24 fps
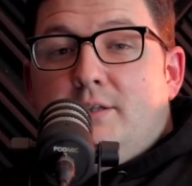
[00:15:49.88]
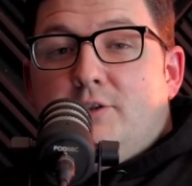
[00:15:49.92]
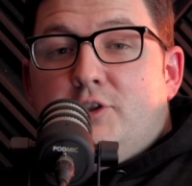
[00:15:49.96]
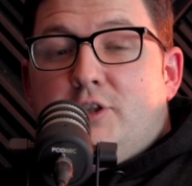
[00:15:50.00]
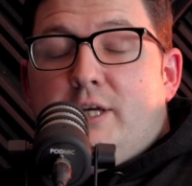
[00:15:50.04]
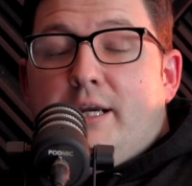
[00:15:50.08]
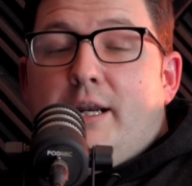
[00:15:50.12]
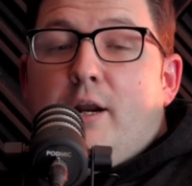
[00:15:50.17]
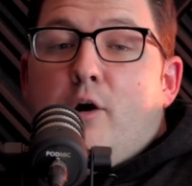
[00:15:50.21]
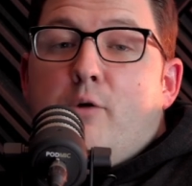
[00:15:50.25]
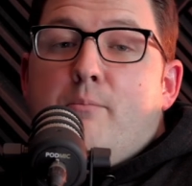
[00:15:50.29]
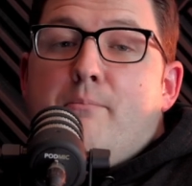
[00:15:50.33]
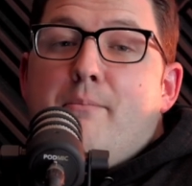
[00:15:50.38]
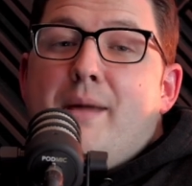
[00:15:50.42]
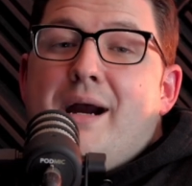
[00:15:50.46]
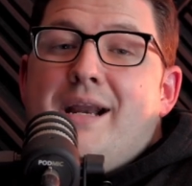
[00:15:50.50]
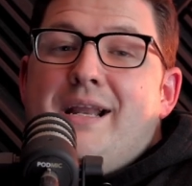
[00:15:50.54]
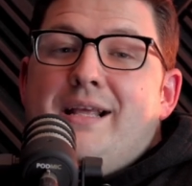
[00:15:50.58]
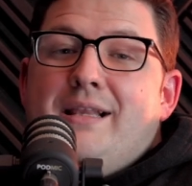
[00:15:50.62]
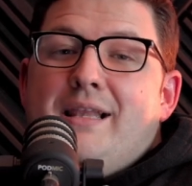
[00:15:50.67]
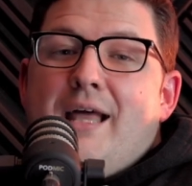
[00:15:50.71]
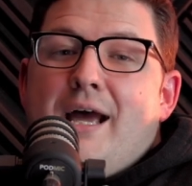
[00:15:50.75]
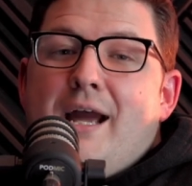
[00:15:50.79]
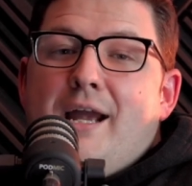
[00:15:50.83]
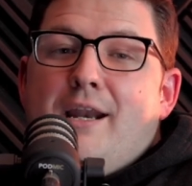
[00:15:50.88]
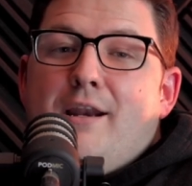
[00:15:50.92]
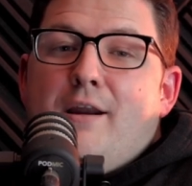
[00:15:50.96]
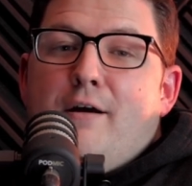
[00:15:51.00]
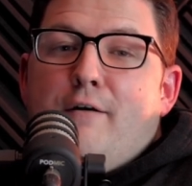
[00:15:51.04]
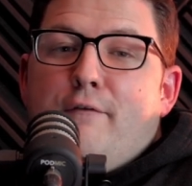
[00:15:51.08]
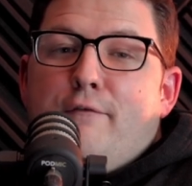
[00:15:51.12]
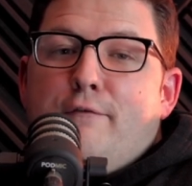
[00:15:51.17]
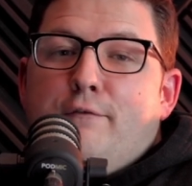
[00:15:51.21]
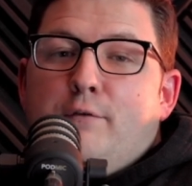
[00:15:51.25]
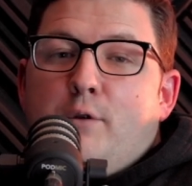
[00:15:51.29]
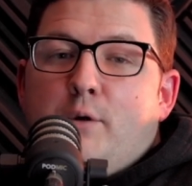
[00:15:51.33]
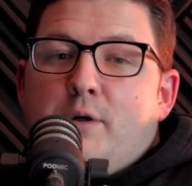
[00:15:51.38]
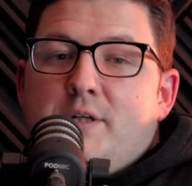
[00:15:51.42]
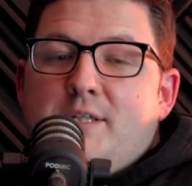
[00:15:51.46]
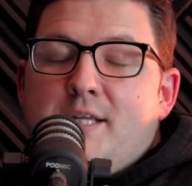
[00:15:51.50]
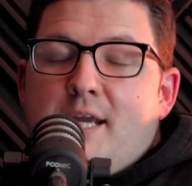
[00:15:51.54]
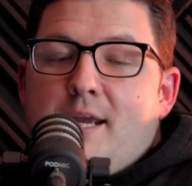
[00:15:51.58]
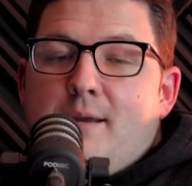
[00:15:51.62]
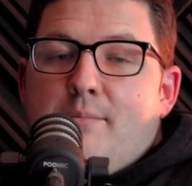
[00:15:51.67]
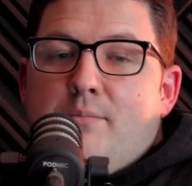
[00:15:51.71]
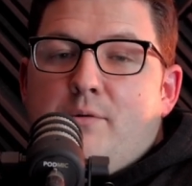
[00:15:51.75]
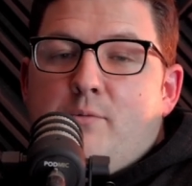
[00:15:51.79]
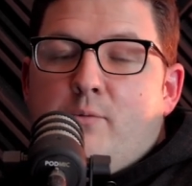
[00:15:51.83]
Check it out, Mighty Line Floor
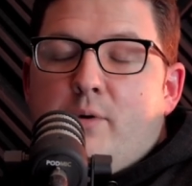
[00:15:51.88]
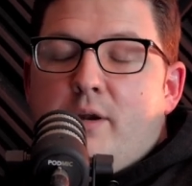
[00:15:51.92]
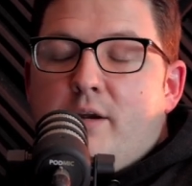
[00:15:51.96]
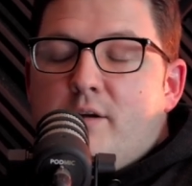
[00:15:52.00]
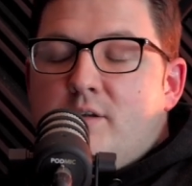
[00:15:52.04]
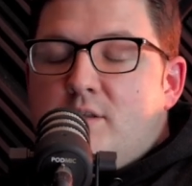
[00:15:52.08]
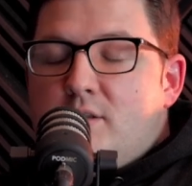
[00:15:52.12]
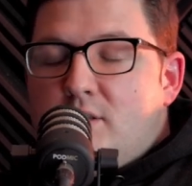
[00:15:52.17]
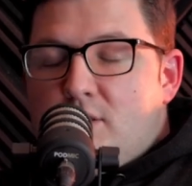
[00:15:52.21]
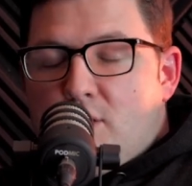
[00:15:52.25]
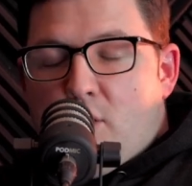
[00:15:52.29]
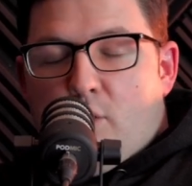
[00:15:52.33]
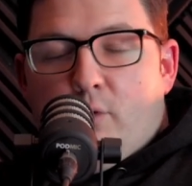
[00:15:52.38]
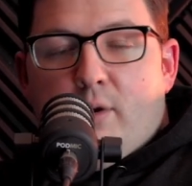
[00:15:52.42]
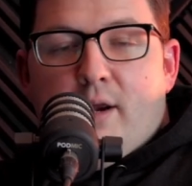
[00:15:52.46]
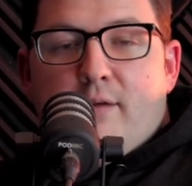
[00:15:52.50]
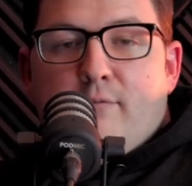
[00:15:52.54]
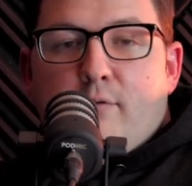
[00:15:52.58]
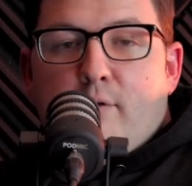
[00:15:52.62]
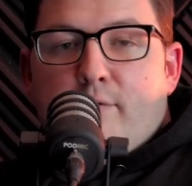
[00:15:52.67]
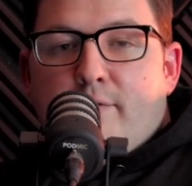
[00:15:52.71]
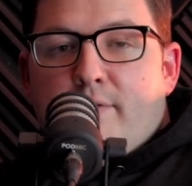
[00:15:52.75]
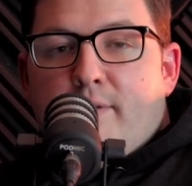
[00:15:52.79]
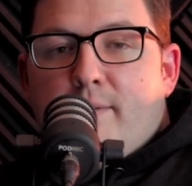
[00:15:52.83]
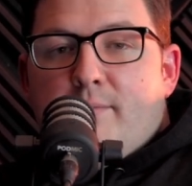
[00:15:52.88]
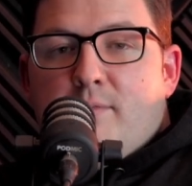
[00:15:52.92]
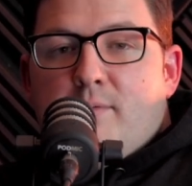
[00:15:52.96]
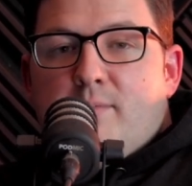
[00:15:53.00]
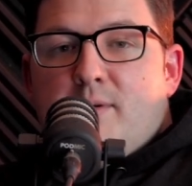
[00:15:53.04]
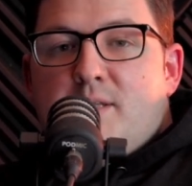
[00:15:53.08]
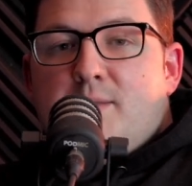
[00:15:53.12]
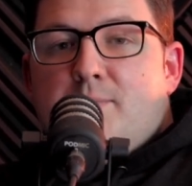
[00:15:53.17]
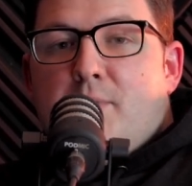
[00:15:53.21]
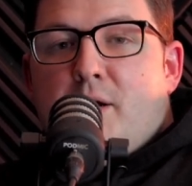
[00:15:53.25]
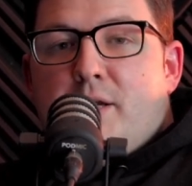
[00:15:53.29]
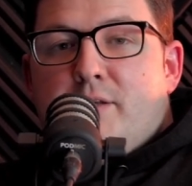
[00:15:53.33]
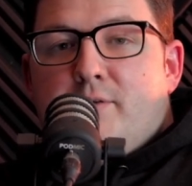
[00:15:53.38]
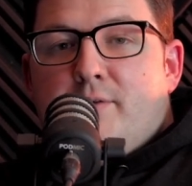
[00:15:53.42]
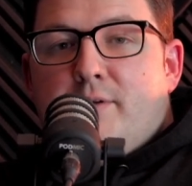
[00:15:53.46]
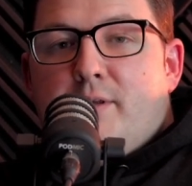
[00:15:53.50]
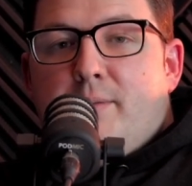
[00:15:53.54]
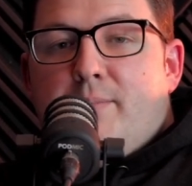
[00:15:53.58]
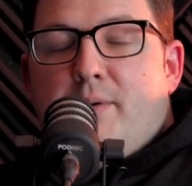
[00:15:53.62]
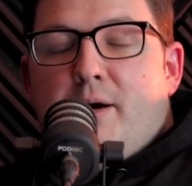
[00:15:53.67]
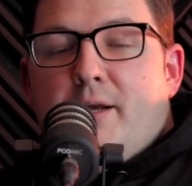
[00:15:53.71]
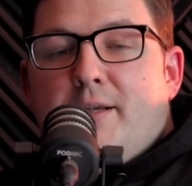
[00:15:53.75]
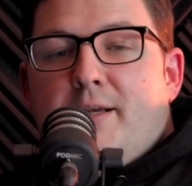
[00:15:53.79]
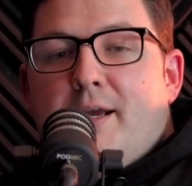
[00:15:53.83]
Tape. We are so grateful for them to be sponsoring
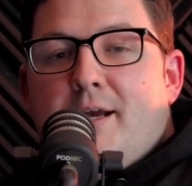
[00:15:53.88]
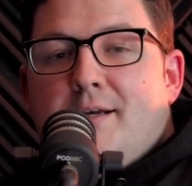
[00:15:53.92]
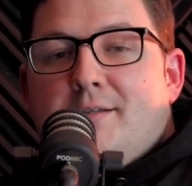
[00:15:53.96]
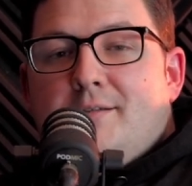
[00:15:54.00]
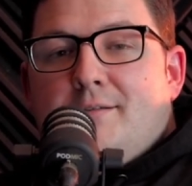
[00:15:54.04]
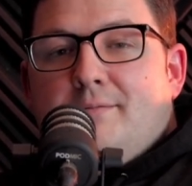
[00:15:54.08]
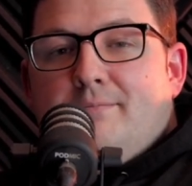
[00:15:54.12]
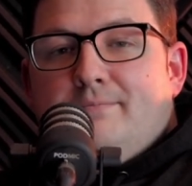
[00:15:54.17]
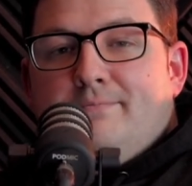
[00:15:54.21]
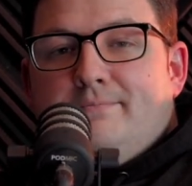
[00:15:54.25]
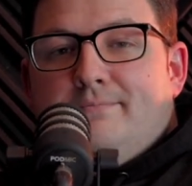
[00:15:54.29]
the podcast.